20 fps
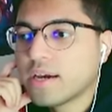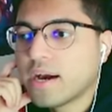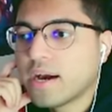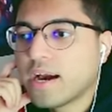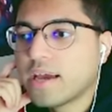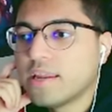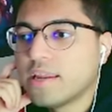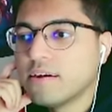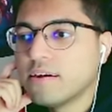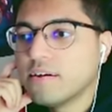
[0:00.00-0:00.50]

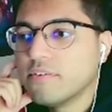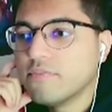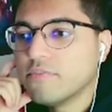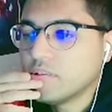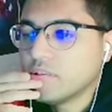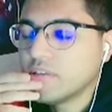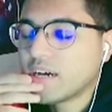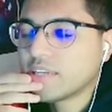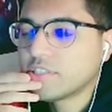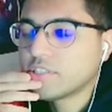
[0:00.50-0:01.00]
kind of
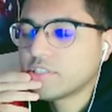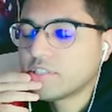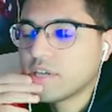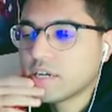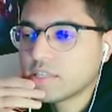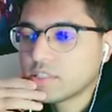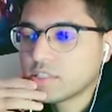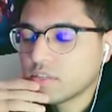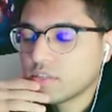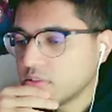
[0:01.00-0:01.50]

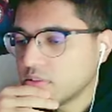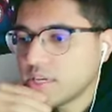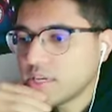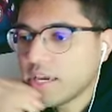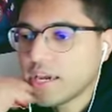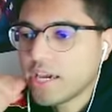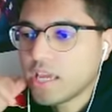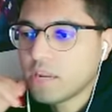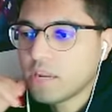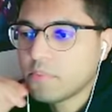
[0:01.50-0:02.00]
dissect the
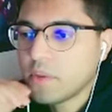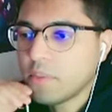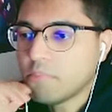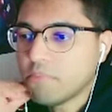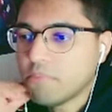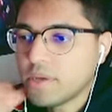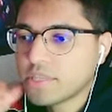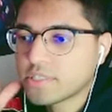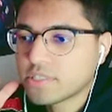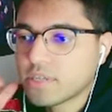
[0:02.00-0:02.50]
anime
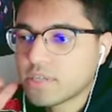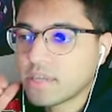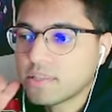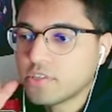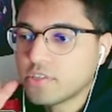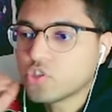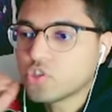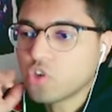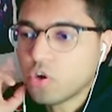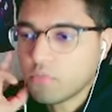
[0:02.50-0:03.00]
based on
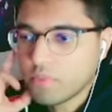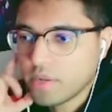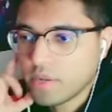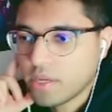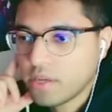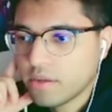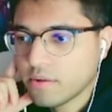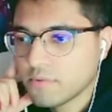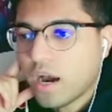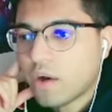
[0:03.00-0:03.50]
this
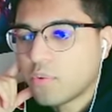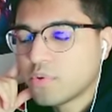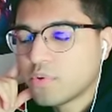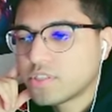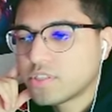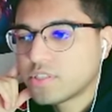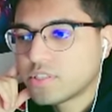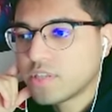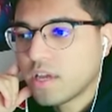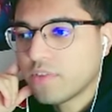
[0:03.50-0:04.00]
opening, I would
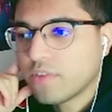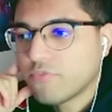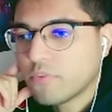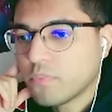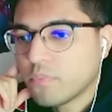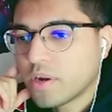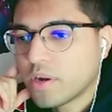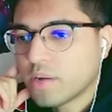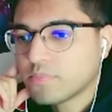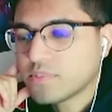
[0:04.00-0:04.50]
say from
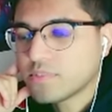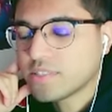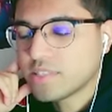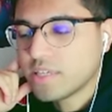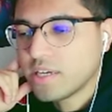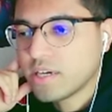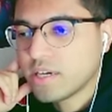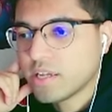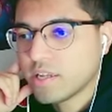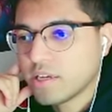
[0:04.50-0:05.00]
what I'm
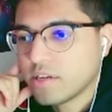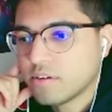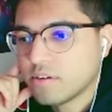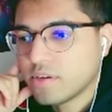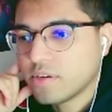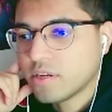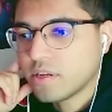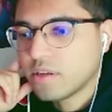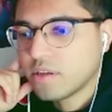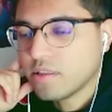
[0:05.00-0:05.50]
seeing and
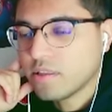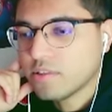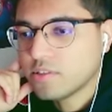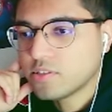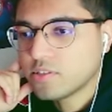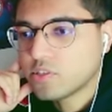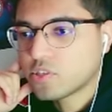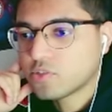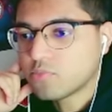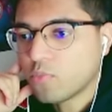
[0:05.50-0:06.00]
hearing,
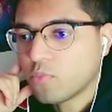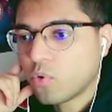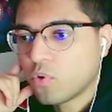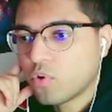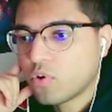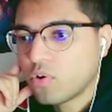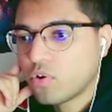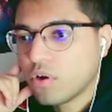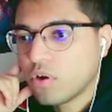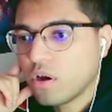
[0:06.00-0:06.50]
this is
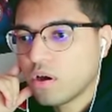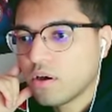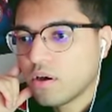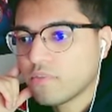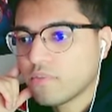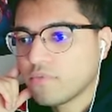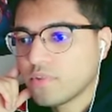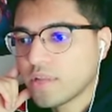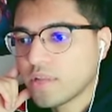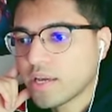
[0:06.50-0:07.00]
more
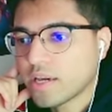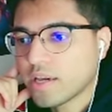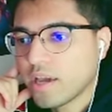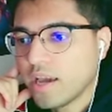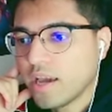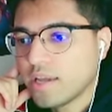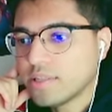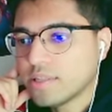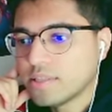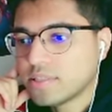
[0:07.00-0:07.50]
of like
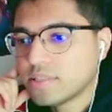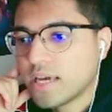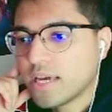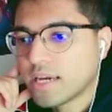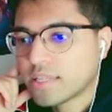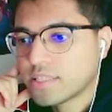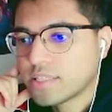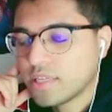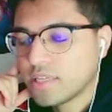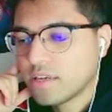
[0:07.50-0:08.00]
a
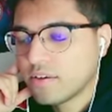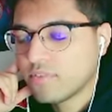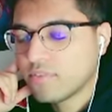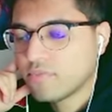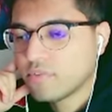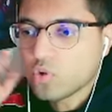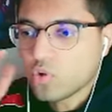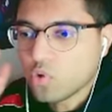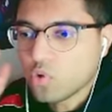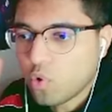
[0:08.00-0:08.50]
detective,
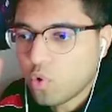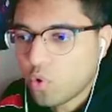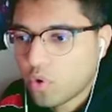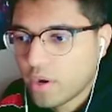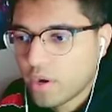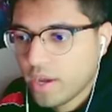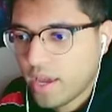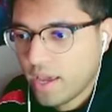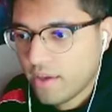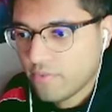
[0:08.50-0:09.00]
lore
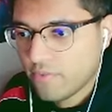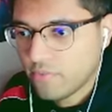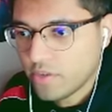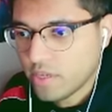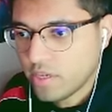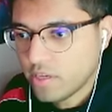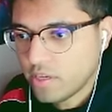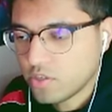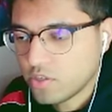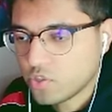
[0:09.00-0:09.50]

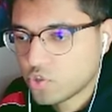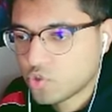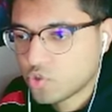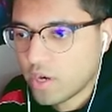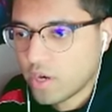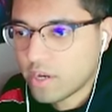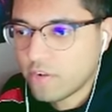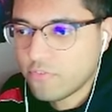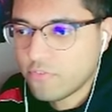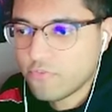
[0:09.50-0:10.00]
heavy,
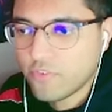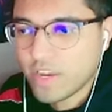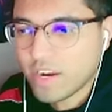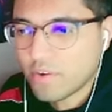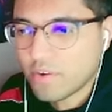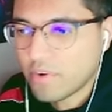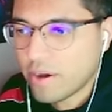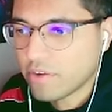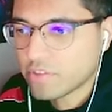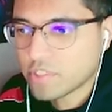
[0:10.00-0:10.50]
trying to
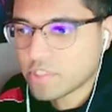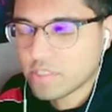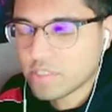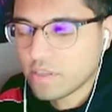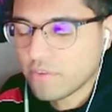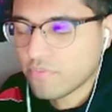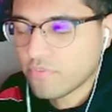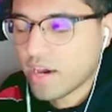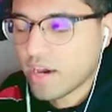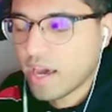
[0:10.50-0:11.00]
figure out
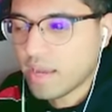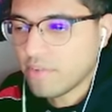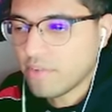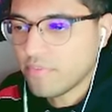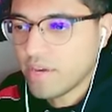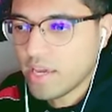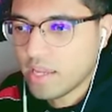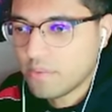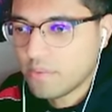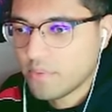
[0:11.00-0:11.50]
stuff kind of
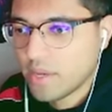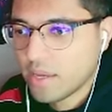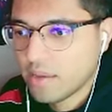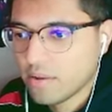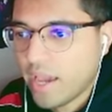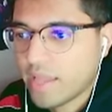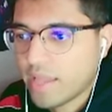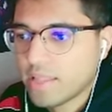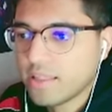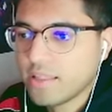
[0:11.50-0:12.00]
anime
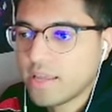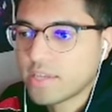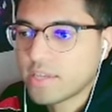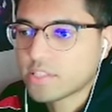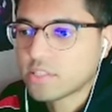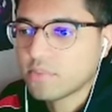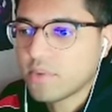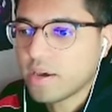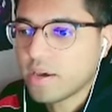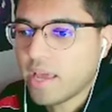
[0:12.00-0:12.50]
and
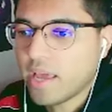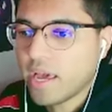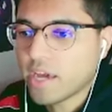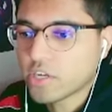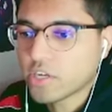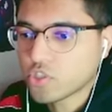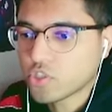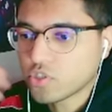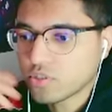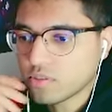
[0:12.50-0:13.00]
less about
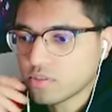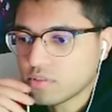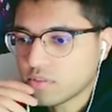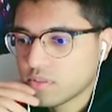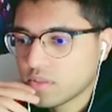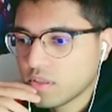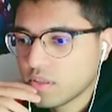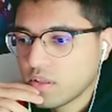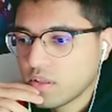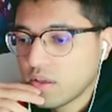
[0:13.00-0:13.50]
action.
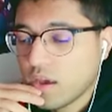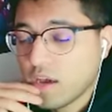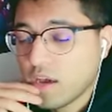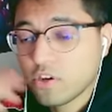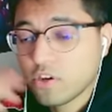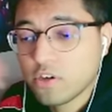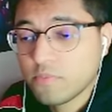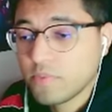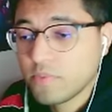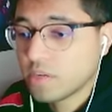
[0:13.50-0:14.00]
I
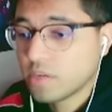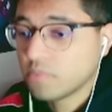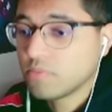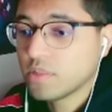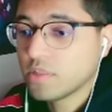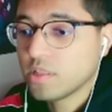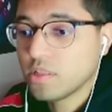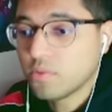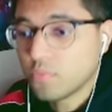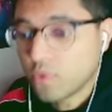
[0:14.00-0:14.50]
could be
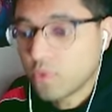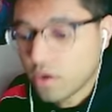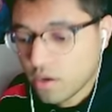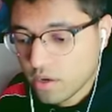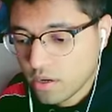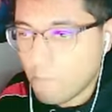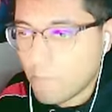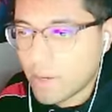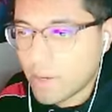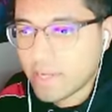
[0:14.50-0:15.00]
completely
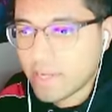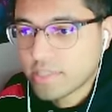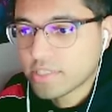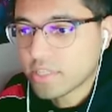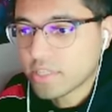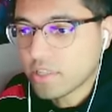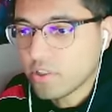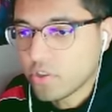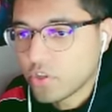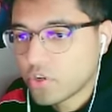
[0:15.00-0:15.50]
wrong, but it's
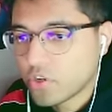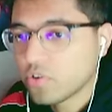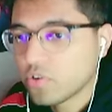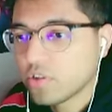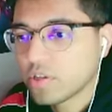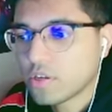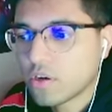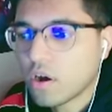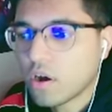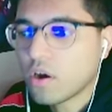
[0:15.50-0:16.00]

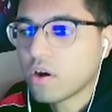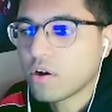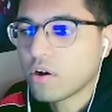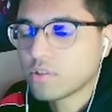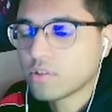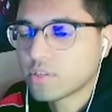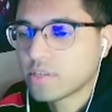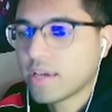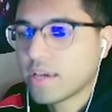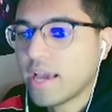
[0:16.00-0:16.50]
literally
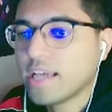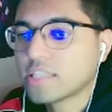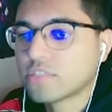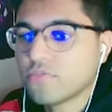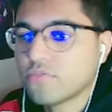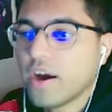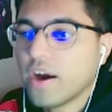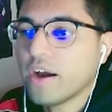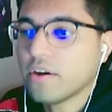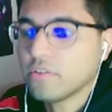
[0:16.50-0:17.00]
called Case
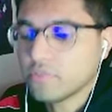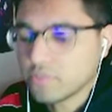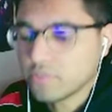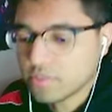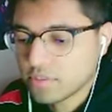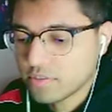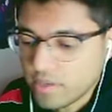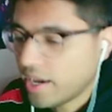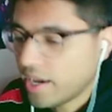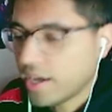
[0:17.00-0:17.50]

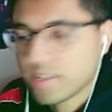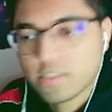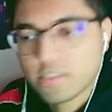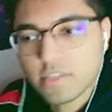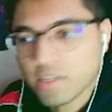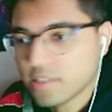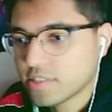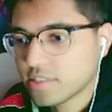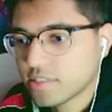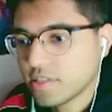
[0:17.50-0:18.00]
Files. Yeah,
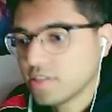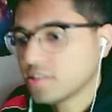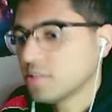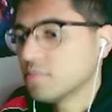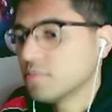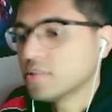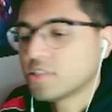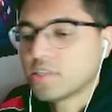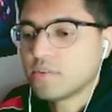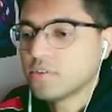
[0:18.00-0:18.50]
it's a
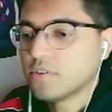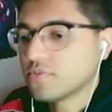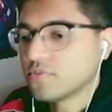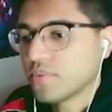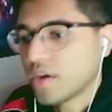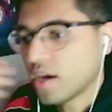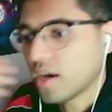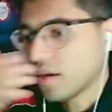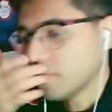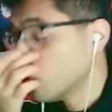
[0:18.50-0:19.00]
mysterious
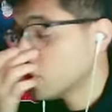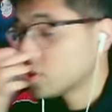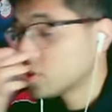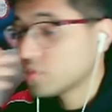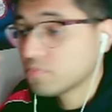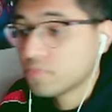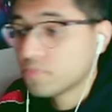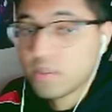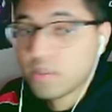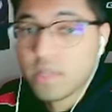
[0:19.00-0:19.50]
vibe, which,
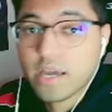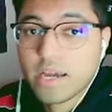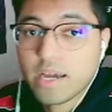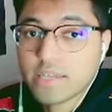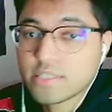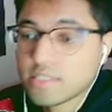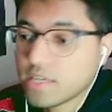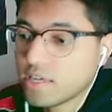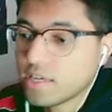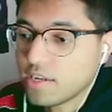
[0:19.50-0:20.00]
like I
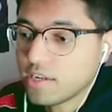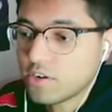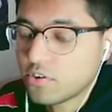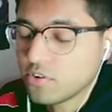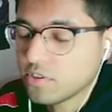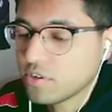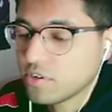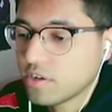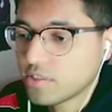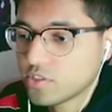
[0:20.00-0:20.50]
said
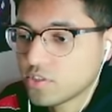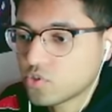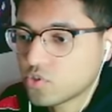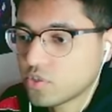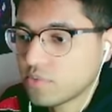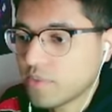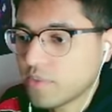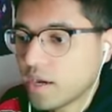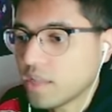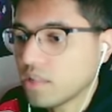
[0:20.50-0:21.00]
earlier on the
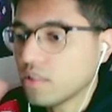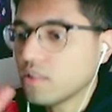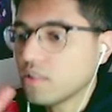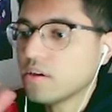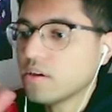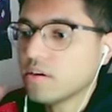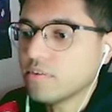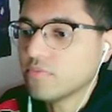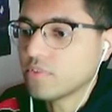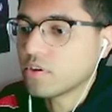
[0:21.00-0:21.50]
stream, I
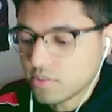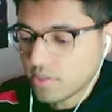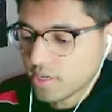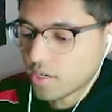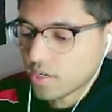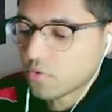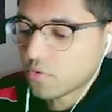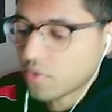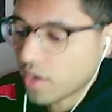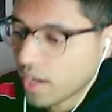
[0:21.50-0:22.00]
love, like,
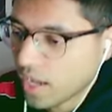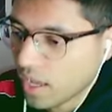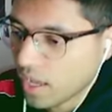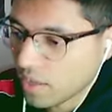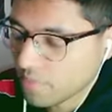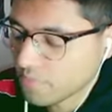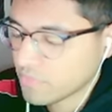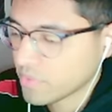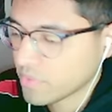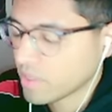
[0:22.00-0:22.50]

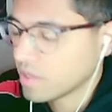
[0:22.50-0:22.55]
crime,